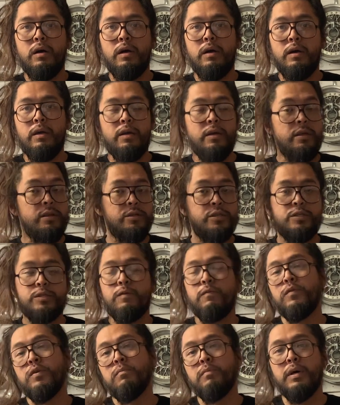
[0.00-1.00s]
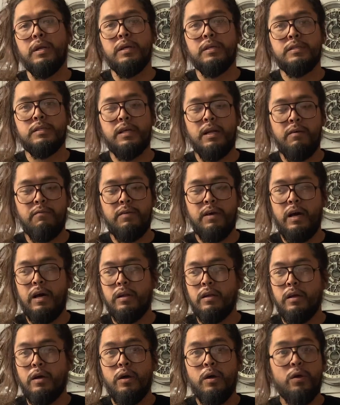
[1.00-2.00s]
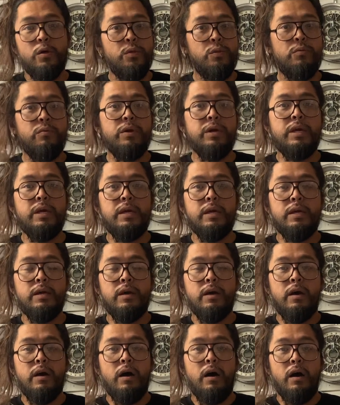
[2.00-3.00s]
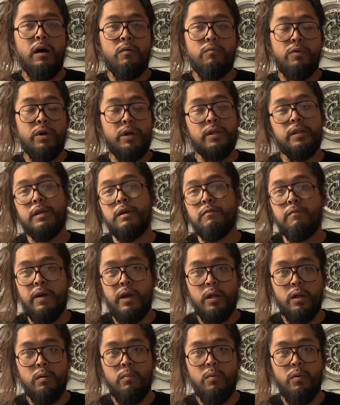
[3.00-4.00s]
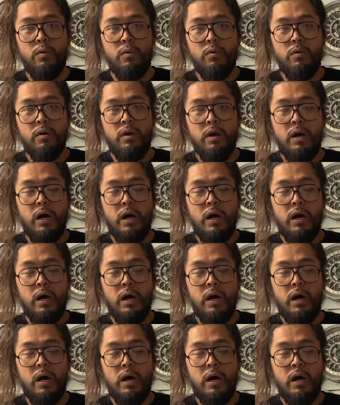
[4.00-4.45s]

in just a few minutes. And I've got three readily available,